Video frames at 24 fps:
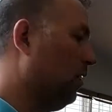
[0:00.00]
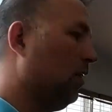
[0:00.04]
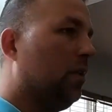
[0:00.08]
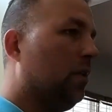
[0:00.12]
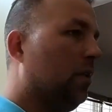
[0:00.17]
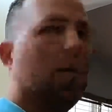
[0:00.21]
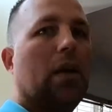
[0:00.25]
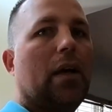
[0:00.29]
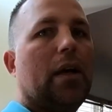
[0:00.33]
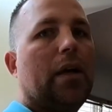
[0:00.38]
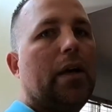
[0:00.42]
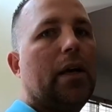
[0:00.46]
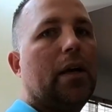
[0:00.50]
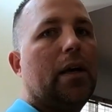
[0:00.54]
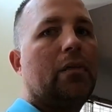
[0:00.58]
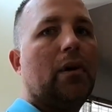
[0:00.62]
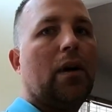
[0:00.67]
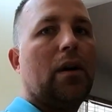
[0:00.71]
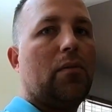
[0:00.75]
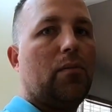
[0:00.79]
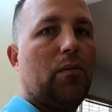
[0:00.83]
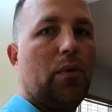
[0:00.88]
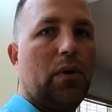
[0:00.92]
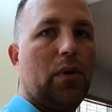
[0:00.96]
thing that I have
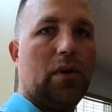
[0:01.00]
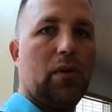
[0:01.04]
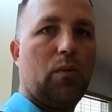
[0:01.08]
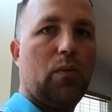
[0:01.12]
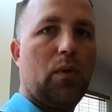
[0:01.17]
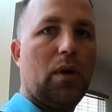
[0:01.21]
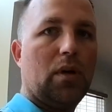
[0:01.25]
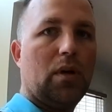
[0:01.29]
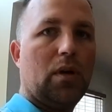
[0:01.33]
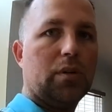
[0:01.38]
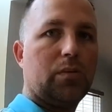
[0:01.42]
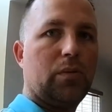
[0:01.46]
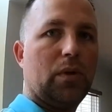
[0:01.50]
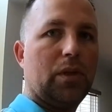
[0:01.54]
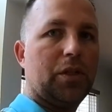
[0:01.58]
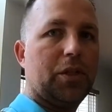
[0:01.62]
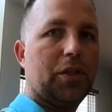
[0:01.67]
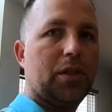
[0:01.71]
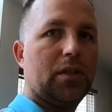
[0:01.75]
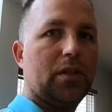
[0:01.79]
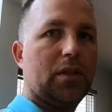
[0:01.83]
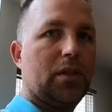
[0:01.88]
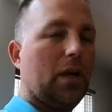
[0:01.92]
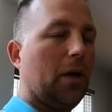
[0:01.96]
on one of the wall
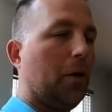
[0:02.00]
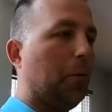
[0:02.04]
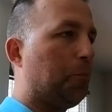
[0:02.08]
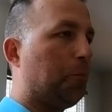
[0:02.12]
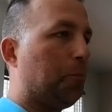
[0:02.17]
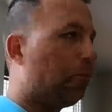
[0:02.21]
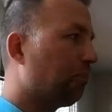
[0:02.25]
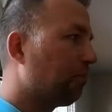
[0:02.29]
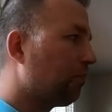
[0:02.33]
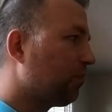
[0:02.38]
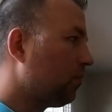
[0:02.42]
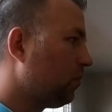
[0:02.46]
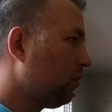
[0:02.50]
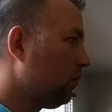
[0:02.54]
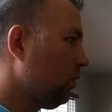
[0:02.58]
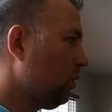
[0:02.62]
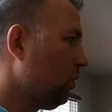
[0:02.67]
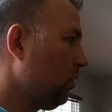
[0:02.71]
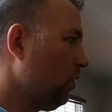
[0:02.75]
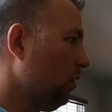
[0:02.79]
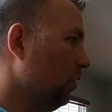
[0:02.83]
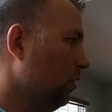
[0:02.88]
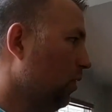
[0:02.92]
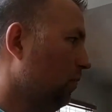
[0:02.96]
switches. Now,
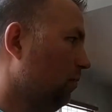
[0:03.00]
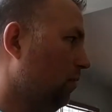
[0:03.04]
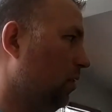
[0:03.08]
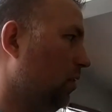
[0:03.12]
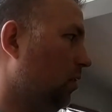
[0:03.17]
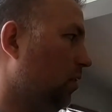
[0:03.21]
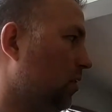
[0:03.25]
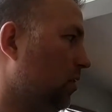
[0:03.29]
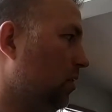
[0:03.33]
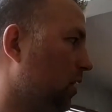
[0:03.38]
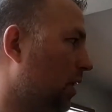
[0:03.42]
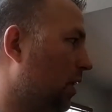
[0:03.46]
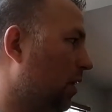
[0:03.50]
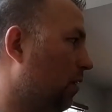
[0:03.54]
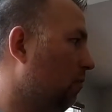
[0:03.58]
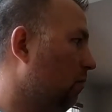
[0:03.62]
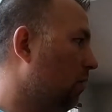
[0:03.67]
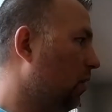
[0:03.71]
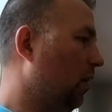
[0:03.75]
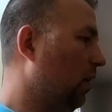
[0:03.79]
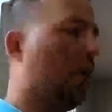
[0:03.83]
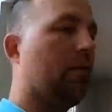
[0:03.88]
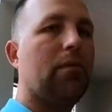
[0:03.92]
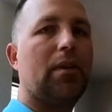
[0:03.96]
you have to understand, I
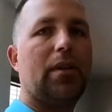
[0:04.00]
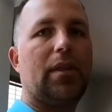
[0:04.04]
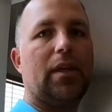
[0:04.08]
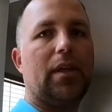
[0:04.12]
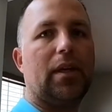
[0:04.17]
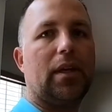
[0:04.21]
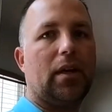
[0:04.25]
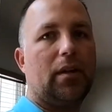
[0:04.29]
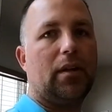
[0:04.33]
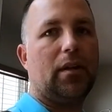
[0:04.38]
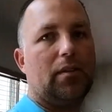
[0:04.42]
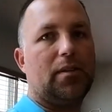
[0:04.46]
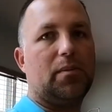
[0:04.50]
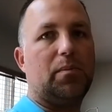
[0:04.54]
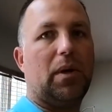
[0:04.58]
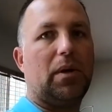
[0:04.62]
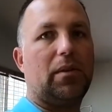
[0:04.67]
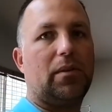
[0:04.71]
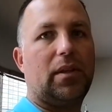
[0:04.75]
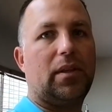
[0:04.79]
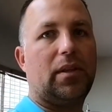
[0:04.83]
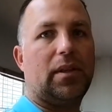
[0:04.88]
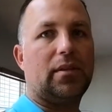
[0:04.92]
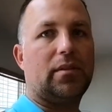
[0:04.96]
run everything on the
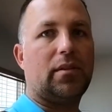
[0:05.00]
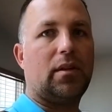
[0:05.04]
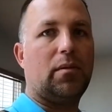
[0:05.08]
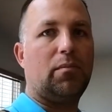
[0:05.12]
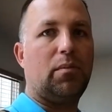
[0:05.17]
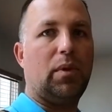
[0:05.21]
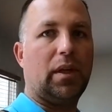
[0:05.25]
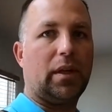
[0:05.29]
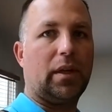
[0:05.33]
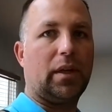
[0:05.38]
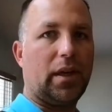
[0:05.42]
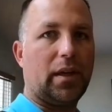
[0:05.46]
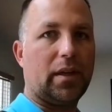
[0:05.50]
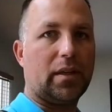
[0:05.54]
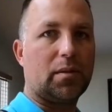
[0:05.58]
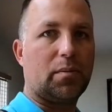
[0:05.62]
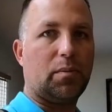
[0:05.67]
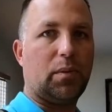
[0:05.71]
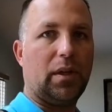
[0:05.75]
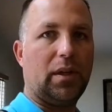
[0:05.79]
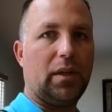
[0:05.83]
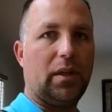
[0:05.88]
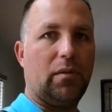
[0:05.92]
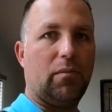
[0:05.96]
Smartthings hub like I
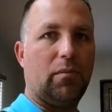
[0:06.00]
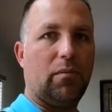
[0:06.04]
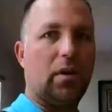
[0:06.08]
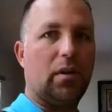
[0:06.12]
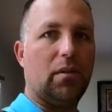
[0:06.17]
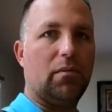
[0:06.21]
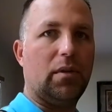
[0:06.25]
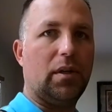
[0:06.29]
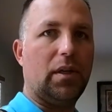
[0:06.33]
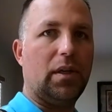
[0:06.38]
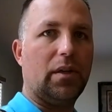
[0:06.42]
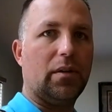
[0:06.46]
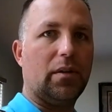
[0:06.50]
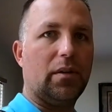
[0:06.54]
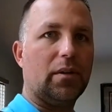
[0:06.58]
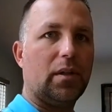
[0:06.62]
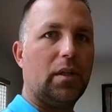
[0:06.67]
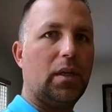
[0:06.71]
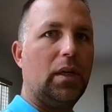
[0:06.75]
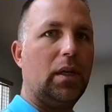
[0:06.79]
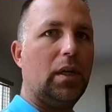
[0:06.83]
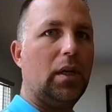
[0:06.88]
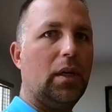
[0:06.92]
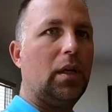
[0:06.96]
explained in one of the videos.
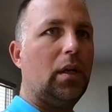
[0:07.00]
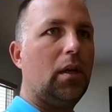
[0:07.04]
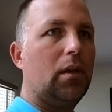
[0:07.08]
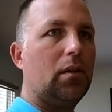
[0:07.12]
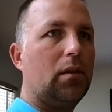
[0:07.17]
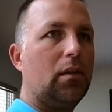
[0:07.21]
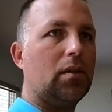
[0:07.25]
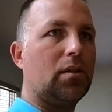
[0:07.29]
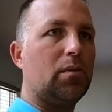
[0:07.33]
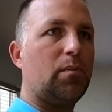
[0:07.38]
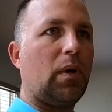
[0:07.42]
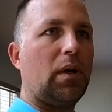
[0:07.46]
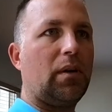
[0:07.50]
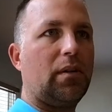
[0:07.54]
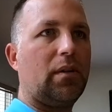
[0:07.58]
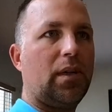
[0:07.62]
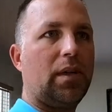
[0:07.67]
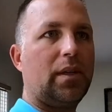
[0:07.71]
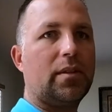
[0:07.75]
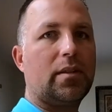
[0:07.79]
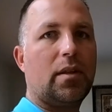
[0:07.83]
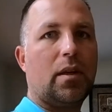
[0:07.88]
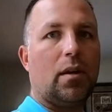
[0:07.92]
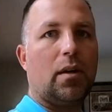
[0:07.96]
The
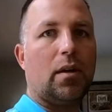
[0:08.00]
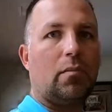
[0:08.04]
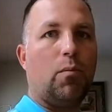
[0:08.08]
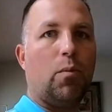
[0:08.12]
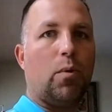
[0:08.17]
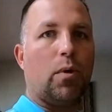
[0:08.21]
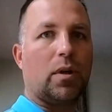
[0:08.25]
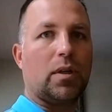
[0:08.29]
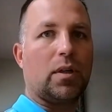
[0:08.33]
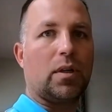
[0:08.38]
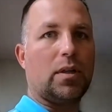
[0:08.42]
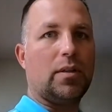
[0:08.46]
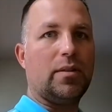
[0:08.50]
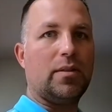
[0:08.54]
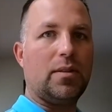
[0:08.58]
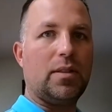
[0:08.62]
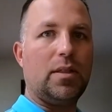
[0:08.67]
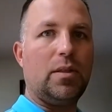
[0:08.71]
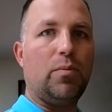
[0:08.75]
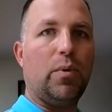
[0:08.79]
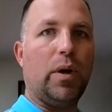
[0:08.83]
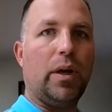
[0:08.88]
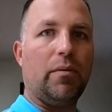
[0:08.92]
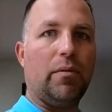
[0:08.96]
Smartthings hub works in
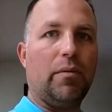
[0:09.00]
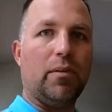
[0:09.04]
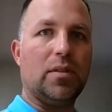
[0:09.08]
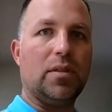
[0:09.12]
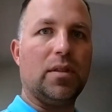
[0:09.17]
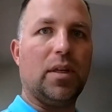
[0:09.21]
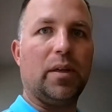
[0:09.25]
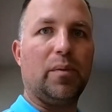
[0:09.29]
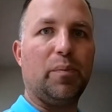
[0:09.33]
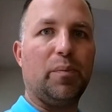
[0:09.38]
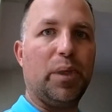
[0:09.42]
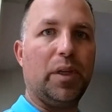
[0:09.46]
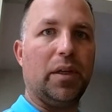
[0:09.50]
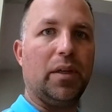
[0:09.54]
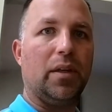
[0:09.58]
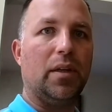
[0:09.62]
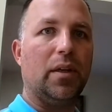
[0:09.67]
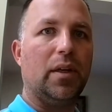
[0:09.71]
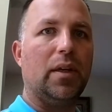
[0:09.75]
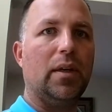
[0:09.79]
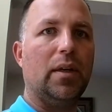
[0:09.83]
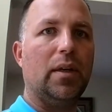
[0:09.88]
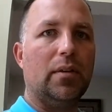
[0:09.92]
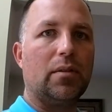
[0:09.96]
Z-Wave and Zigbee.
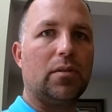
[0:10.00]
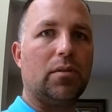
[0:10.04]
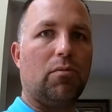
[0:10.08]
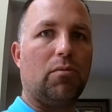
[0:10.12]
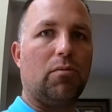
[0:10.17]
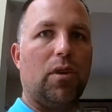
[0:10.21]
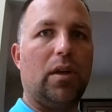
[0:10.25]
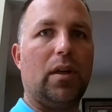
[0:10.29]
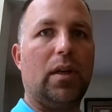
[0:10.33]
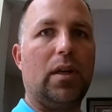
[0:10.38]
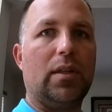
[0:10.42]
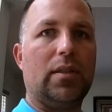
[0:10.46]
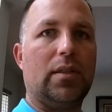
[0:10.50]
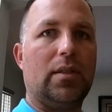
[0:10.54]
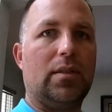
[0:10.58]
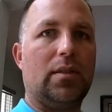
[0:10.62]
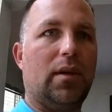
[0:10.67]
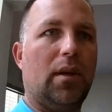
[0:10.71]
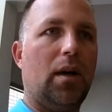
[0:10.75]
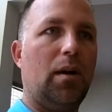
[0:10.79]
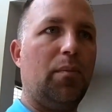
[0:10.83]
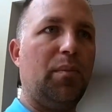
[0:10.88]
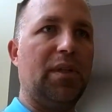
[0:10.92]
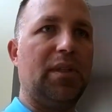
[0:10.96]
So what it is
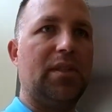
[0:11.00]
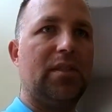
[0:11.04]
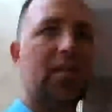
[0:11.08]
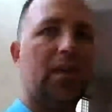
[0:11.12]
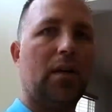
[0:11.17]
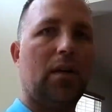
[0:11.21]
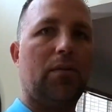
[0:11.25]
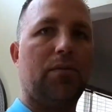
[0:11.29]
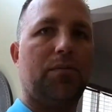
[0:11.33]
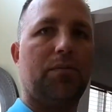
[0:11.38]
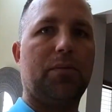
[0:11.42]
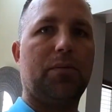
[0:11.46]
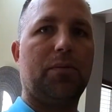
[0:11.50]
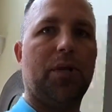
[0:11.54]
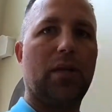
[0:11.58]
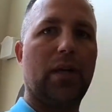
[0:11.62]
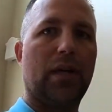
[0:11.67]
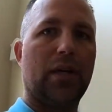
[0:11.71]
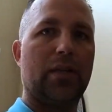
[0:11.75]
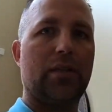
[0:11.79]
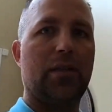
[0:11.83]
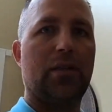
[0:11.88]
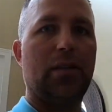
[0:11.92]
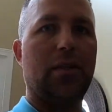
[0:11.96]
the hub itself
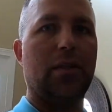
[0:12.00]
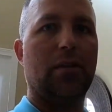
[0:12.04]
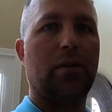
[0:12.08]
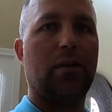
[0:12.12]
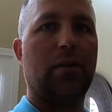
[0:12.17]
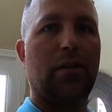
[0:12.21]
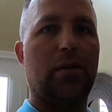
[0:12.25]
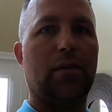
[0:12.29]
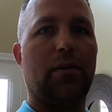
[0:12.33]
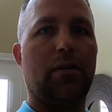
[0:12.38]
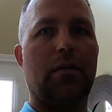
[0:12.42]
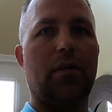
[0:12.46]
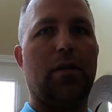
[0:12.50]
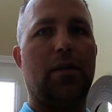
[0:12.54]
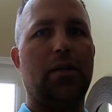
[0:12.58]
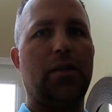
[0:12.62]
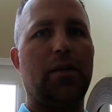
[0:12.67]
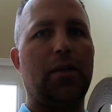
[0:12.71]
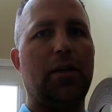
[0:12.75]
connects to your Ethernet,